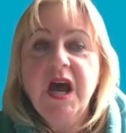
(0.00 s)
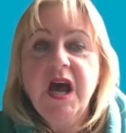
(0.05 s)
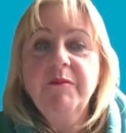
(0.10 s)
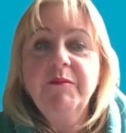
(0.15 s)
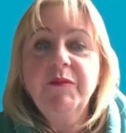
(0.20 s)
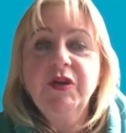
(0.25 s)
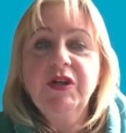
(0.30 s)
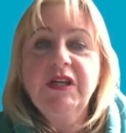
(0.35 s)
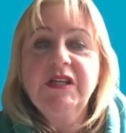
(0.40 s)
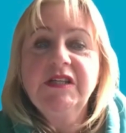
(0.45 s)

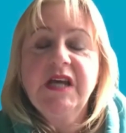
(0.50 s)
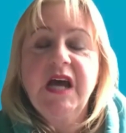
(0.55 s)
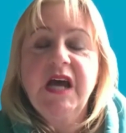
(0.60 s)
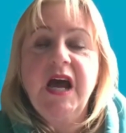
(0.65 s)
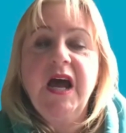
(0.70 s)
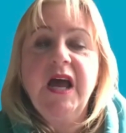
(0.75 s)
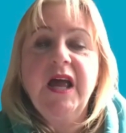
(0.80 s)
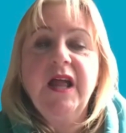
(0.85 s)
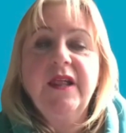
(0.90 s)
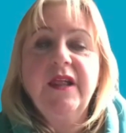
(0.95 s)
And
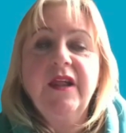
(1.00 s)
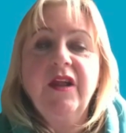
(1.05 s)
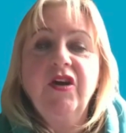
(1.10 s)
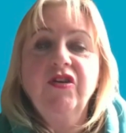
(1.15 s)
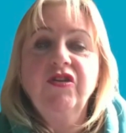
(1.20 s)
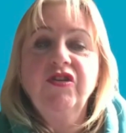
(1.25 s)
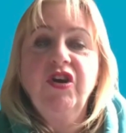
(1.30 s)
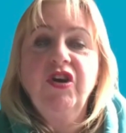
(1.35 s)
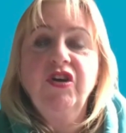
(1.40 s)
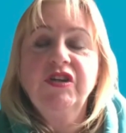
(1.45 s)
monetize
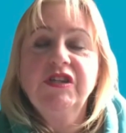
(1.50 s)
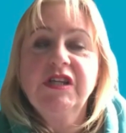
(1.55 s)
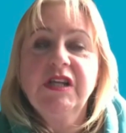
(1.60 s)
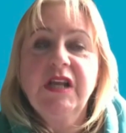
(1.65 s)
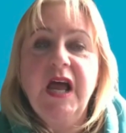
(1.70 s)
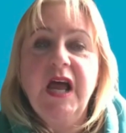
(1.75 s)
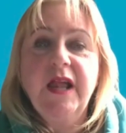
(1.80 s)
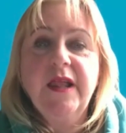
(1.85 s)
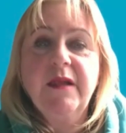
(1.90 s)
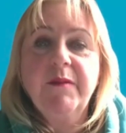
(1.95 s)

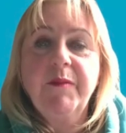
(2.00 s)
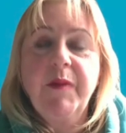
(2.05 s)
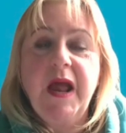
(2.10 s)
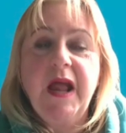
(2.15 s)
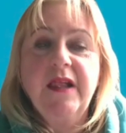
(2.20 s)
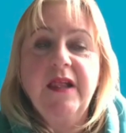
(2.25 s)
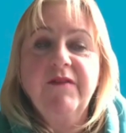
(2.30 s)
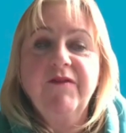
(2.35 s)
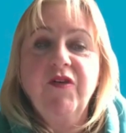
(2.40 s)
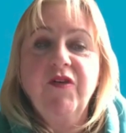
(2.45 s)
unutilized
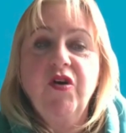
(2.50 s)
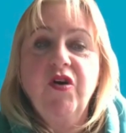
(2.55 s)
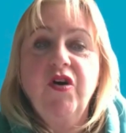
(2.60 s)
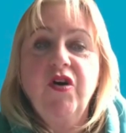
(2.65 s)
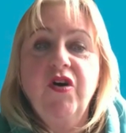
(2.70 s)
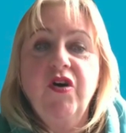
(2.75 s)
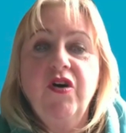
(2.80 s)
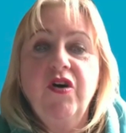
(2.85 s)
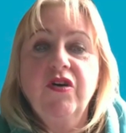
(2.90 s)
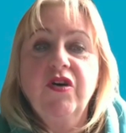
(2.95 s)
space
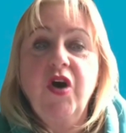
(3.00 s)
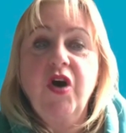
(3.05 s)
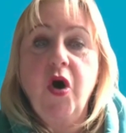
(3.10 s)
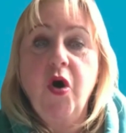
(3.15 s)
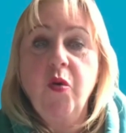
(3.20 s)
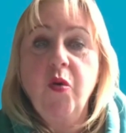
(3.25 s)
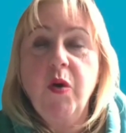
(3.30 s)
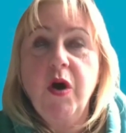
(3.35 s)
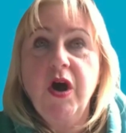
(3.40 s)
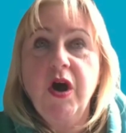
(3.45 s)
for
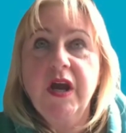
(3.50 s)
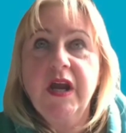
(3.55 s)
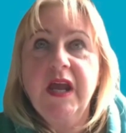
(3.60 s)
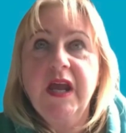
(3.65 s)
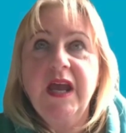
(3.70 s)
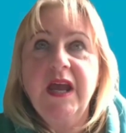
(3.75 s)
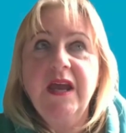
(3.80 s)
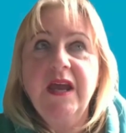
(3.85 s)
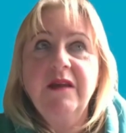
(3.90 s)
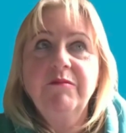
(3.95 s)

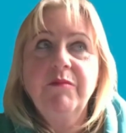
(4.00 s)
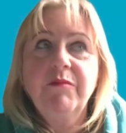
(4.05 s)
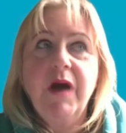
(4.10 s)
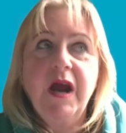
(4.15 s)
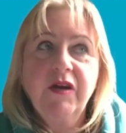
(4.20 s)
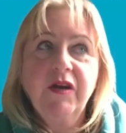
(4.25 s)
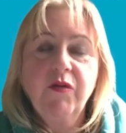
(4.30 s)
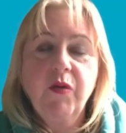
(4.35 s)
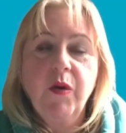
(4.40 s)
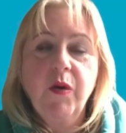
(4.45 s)
co-working,
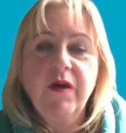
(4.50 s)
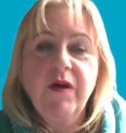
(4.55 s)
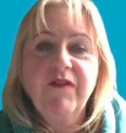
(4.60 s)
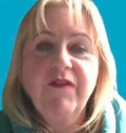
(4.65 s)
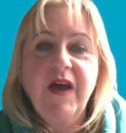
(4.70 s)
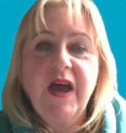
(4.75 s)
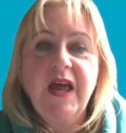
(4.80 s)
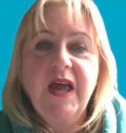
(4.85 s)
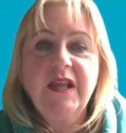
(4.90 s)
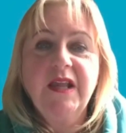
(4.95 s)
micro
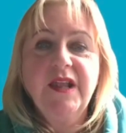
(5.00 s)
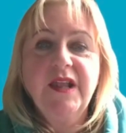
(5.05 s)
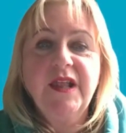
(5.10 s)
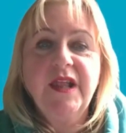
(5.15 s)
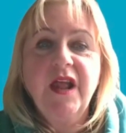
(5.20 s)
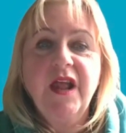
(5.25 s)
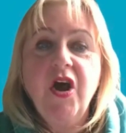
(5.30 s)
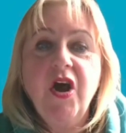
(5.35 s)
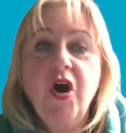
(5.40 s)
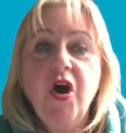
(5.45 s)

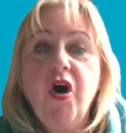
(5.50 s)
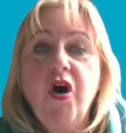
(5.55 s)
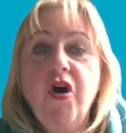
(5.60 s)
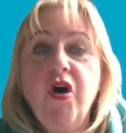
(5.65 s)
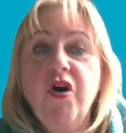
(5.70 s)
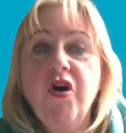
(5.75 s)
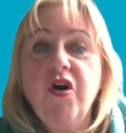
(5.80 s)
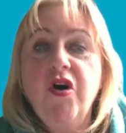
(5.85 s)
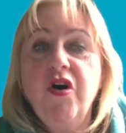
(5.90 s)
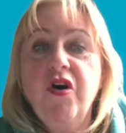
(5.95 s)
events,
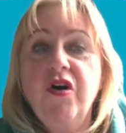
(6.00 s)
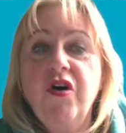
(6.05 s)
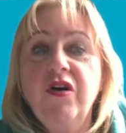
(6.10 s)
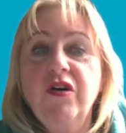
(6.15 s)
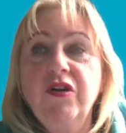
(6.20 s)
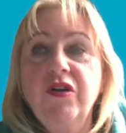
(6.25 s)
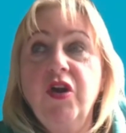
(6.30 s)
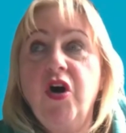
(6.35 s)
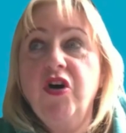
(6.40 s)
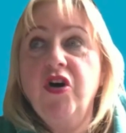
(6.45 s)

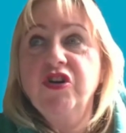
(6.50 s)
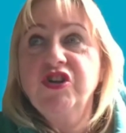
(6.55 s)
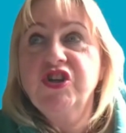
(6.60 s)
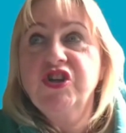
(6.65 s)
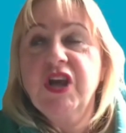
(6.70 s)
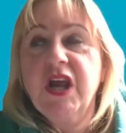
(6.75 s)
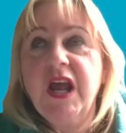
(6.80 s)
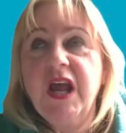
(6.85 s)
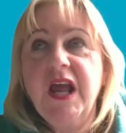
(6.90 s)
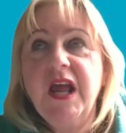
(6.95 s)
or
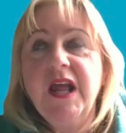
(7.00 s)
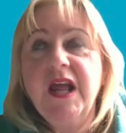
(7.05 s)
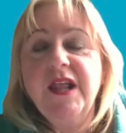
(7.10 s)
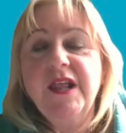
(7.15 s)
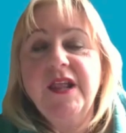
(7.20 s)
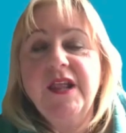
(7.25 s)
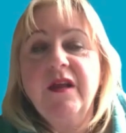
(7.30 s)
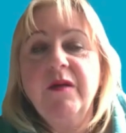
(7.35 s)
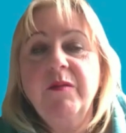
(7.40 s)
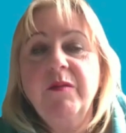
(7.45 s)

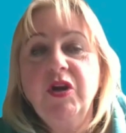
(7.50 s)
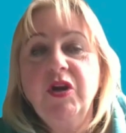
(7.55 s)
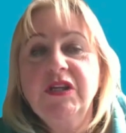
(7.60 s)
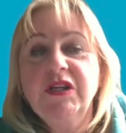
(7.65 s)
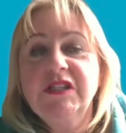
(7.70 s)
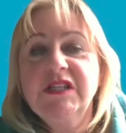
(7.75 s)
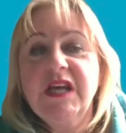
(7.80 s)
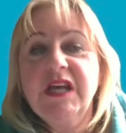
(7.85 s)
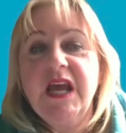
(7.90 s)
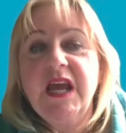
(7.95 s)
launches,
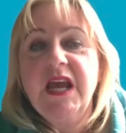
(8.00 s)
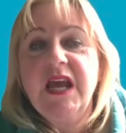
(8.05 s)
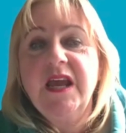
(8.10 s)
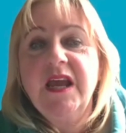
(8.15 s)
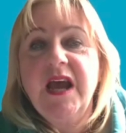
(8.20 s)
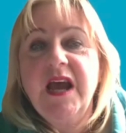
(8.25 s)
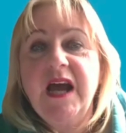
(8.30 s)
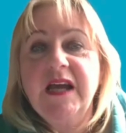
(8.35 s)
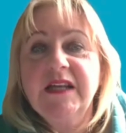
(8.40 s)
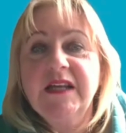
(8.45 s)

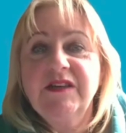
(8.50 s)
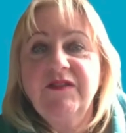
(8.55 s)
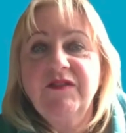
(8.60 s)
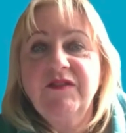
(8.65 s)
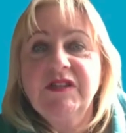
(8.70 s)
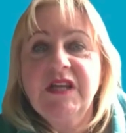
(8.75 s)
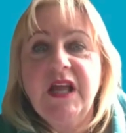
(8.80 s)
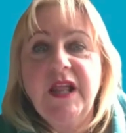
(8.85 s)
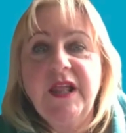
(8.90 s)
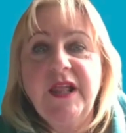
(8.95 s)
community
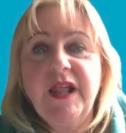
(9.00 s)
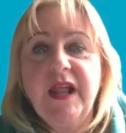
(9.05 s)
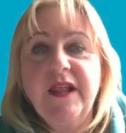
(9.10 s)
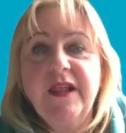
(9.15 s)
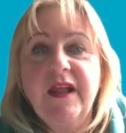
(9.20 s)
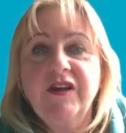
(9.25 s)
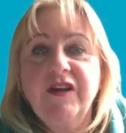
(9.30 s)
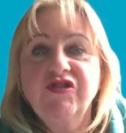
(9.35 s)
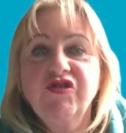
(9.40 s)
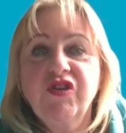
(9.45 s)
activities,
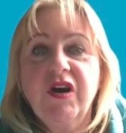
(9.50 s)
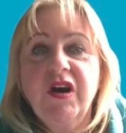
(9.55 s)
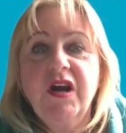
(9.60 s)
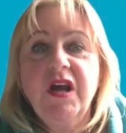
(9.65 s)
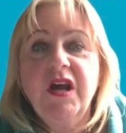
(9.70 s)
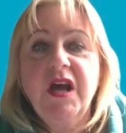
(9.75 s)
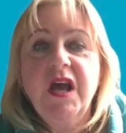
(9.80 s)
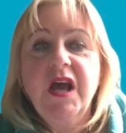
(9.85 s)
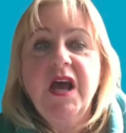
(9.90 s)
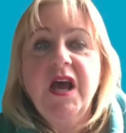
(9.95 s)

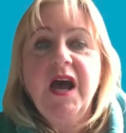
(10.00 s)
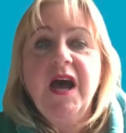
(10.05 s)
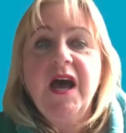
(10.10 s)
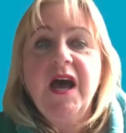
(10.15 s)
etc.